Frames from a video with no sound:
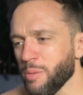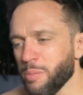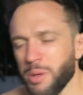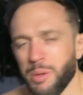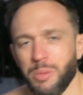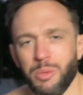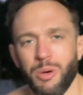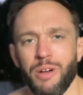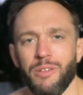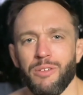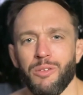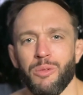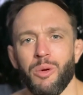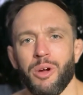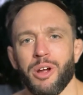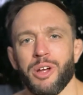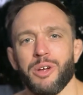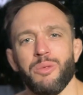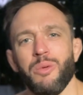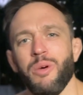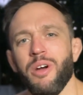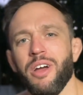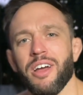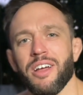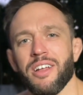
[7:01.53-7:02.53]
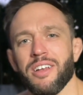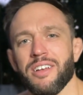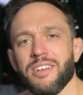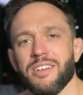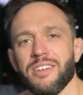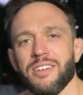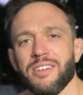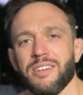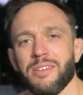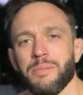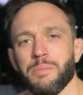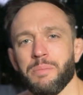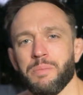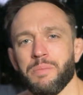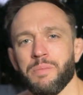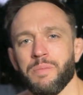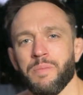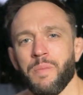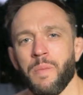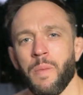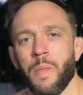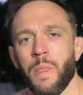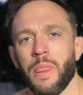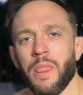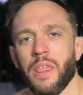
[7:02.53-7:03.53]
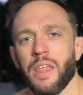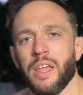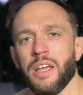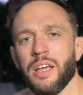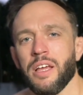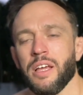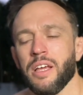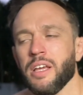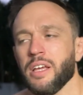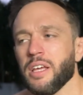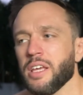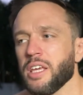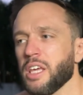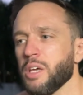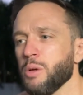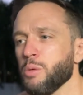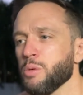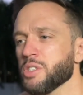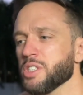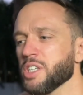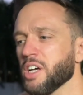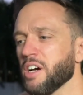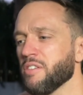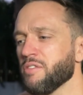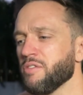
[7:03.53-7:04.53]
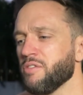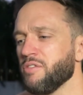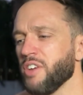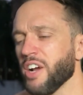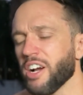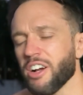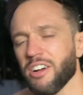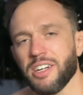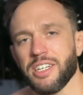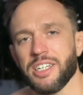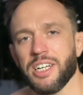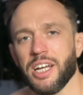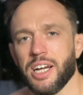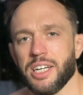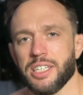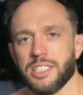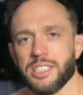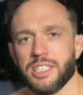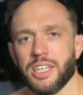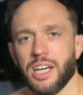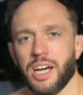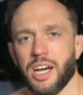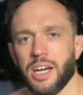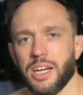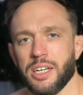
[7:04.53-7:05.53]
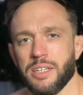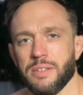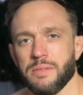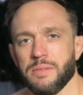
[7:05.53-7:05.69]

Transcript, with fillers: people everywhere he went. He was a very nice guy.